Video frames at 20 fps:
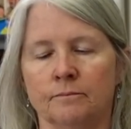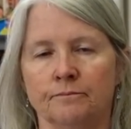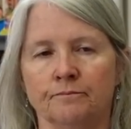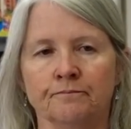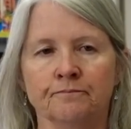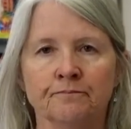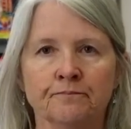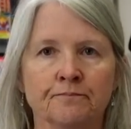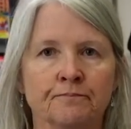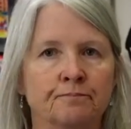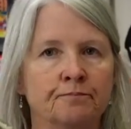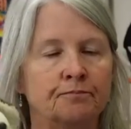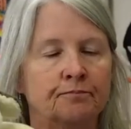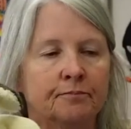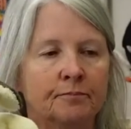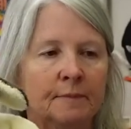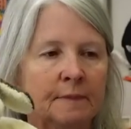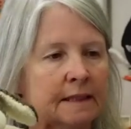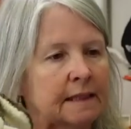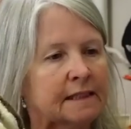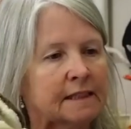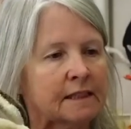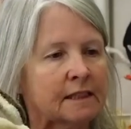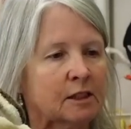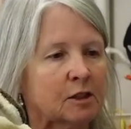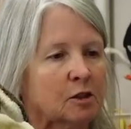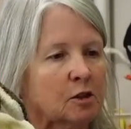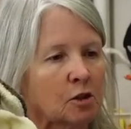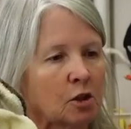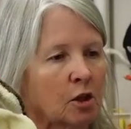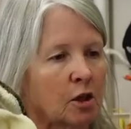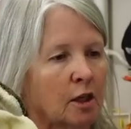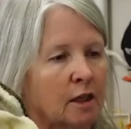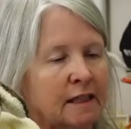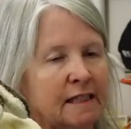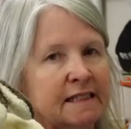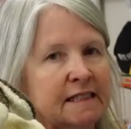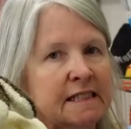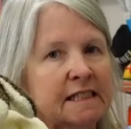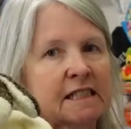Hmm. This is
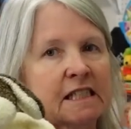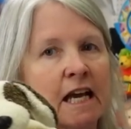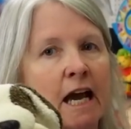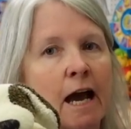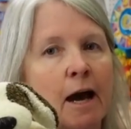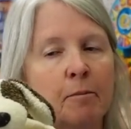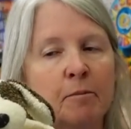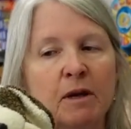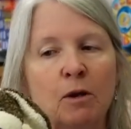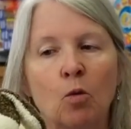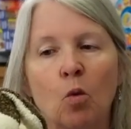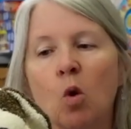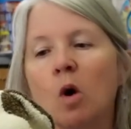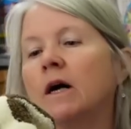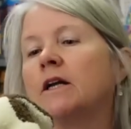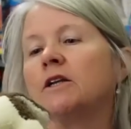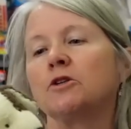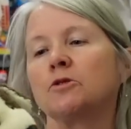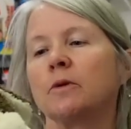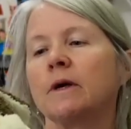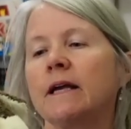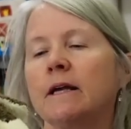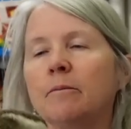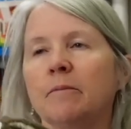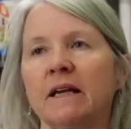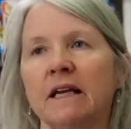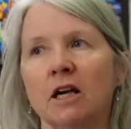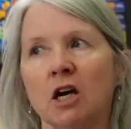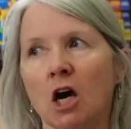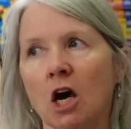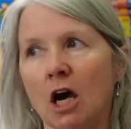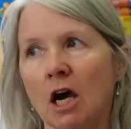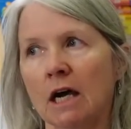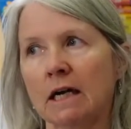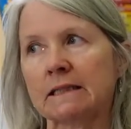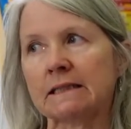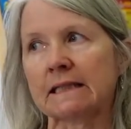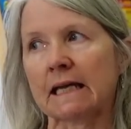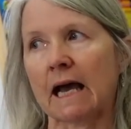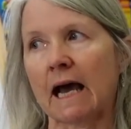this has got me wondering
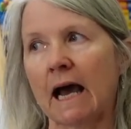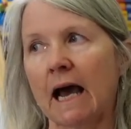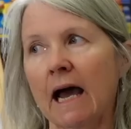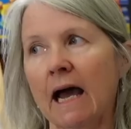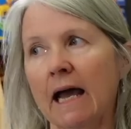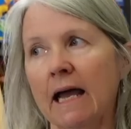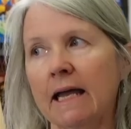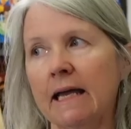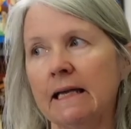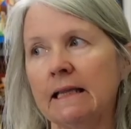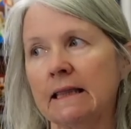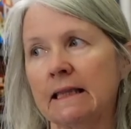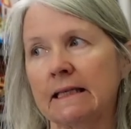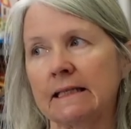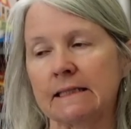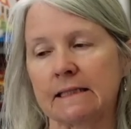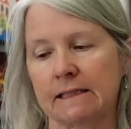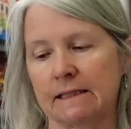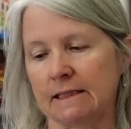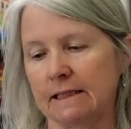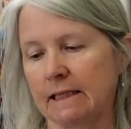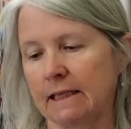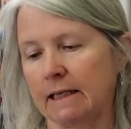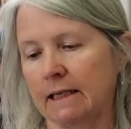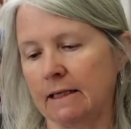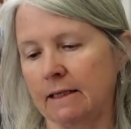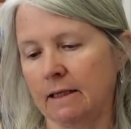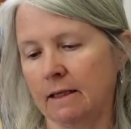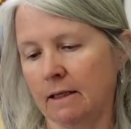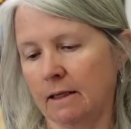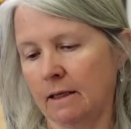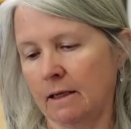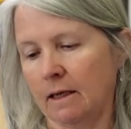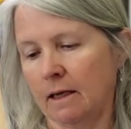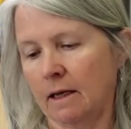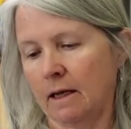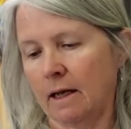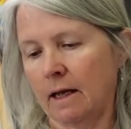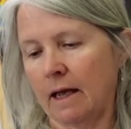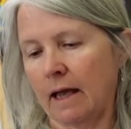because I listed
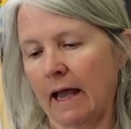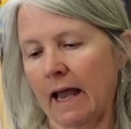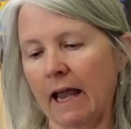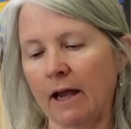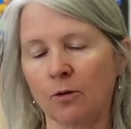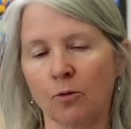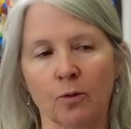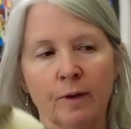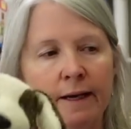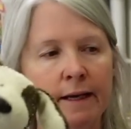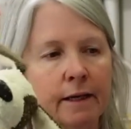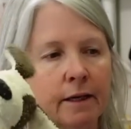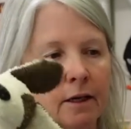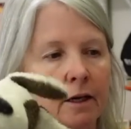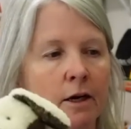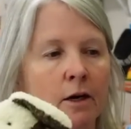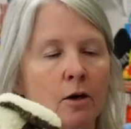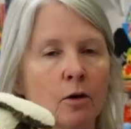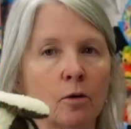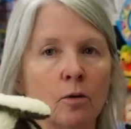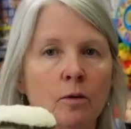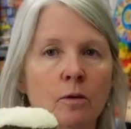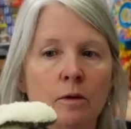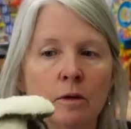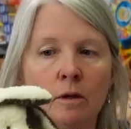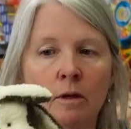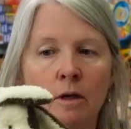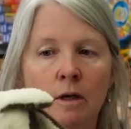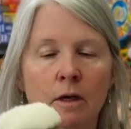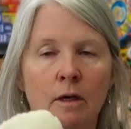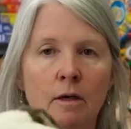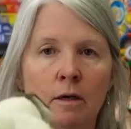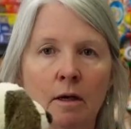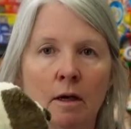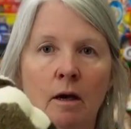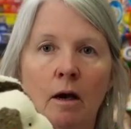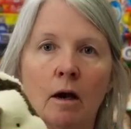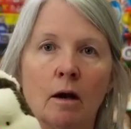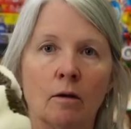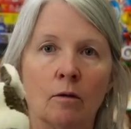a Ringo
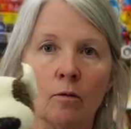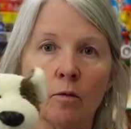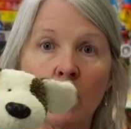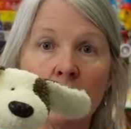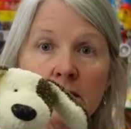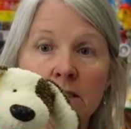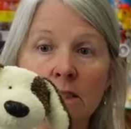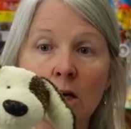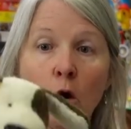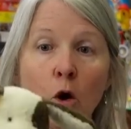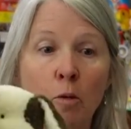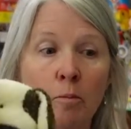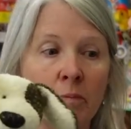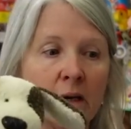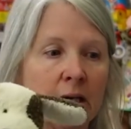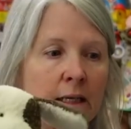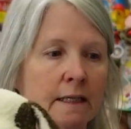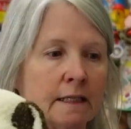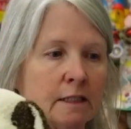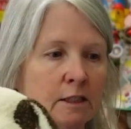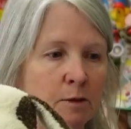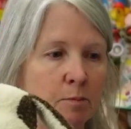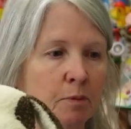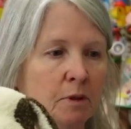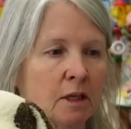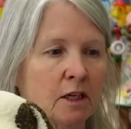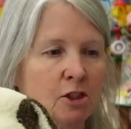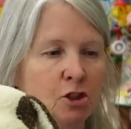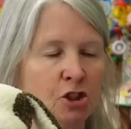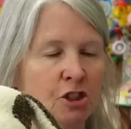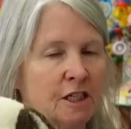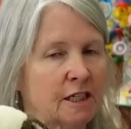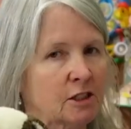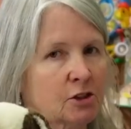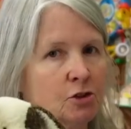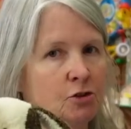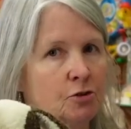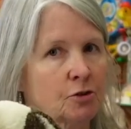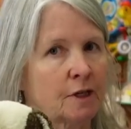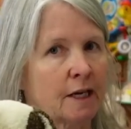Russ Home Buddies plush
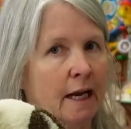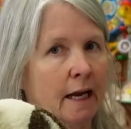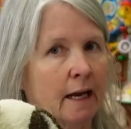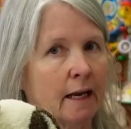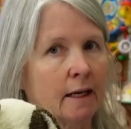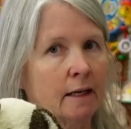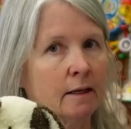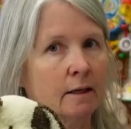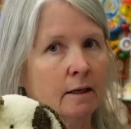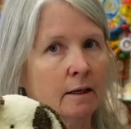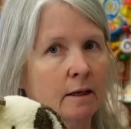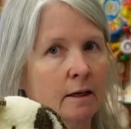yesterday.